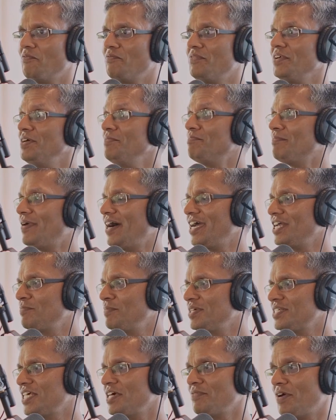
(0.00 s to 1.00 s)
we
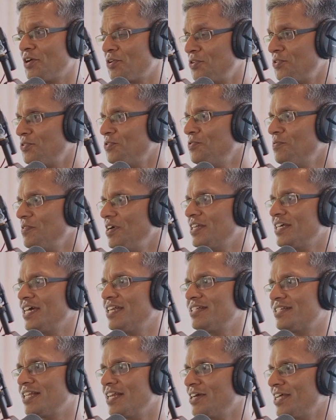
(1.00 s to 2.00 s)
might be safe. I don't know. It
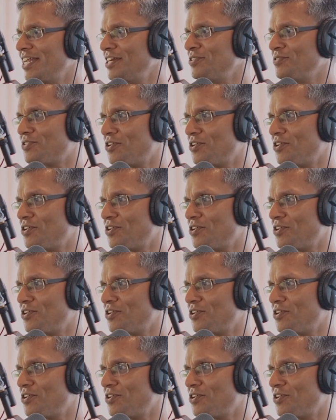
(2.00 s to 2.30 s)
can still get